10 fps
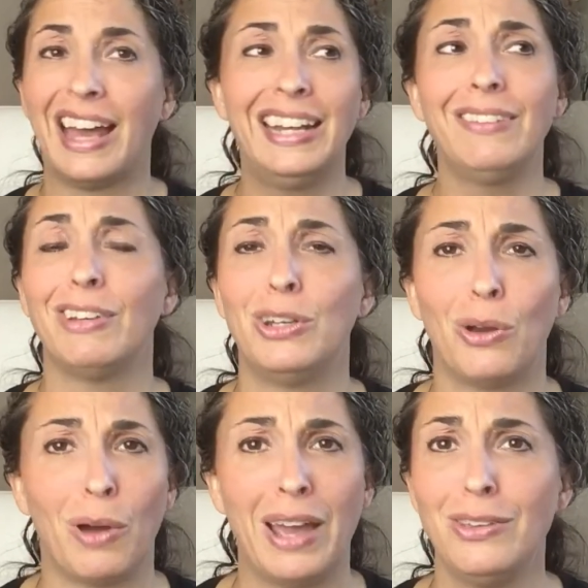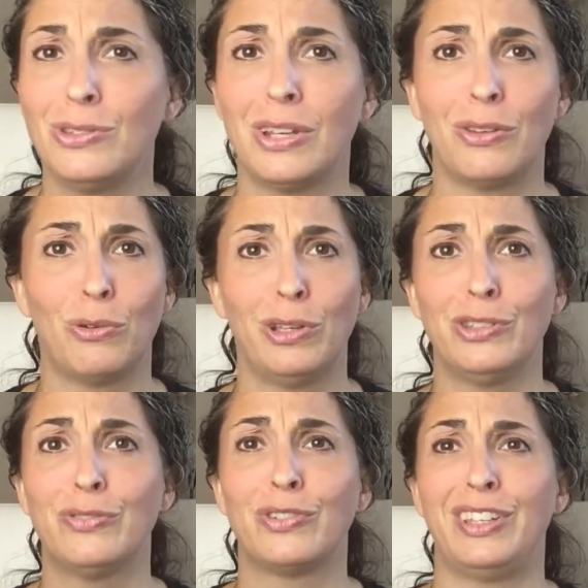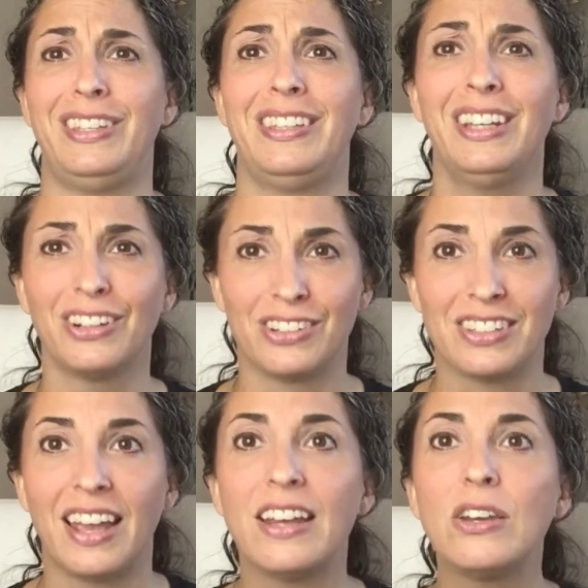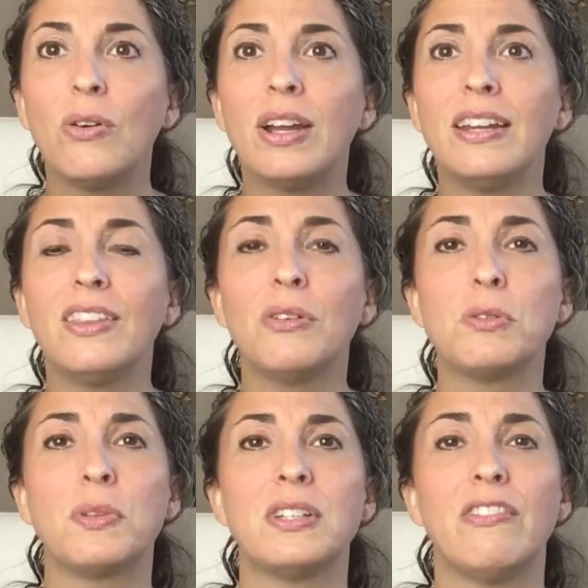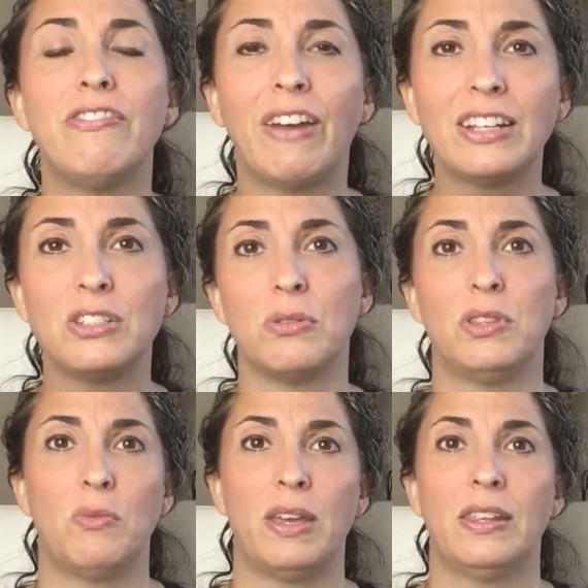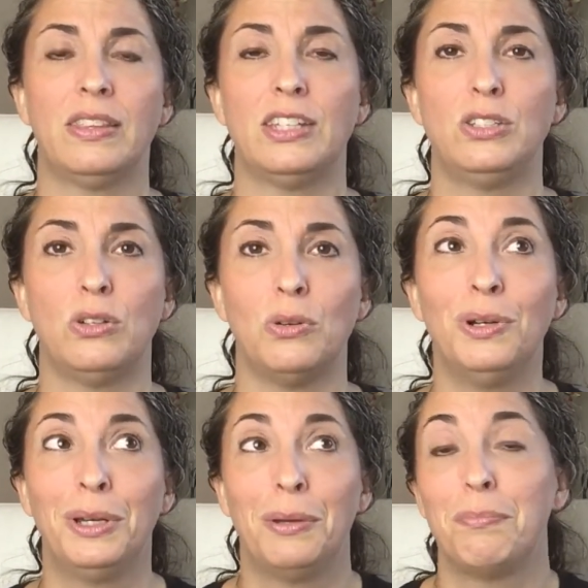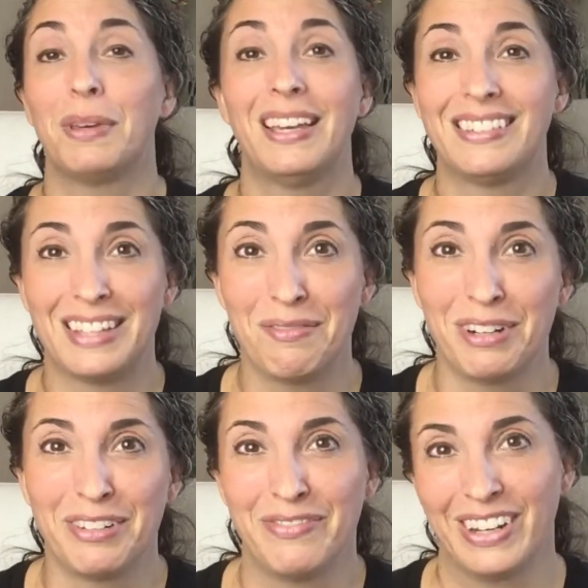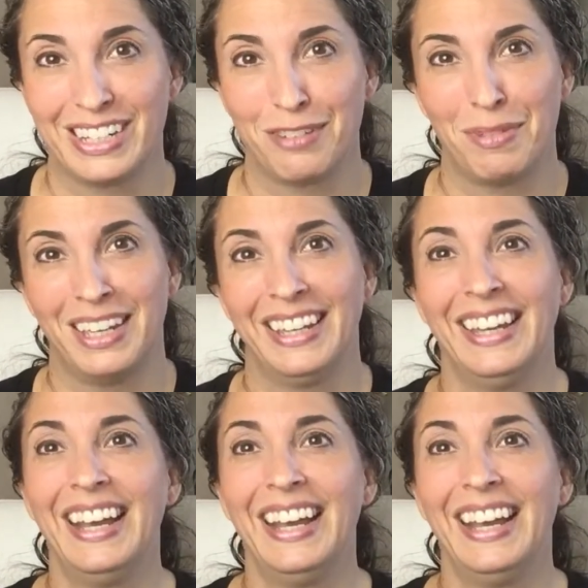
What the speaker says: I didn't even know. I used other oils for years. I had no idea they were supposed to affect you in the way that they do because they weren't affecting me.